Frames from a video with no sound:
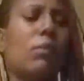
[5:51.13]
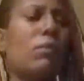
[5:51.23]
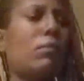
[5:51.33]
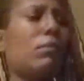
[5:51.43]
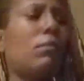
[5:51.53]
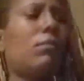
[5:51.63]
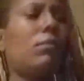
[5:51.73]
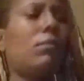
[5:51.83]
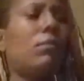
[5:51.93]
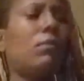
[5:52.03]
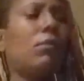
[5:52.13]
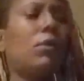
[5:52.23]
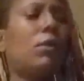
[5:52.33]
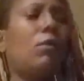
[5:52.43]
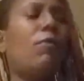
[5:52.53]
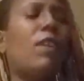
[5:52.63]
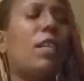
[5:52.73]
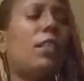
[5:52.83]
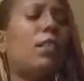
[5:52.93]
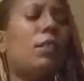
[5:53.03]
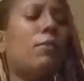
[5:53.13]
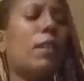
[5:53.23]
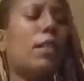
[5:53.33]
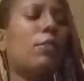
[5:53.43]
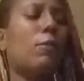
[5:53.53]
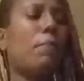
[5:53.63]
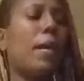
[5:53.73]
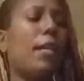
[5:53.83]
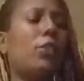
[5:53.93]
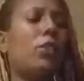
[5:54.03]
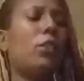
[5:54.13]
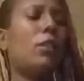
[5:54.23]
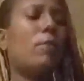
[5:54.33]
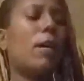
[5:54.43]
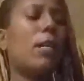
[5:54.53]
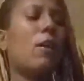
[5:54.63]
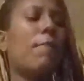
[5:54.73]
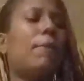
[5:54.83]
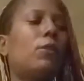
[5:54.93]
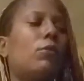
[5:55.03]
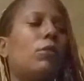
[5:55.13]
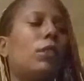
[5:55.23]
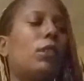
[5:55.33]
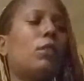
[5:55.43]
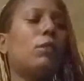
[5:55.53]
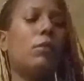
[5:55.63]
you find yourself not so passionate about the opportunity,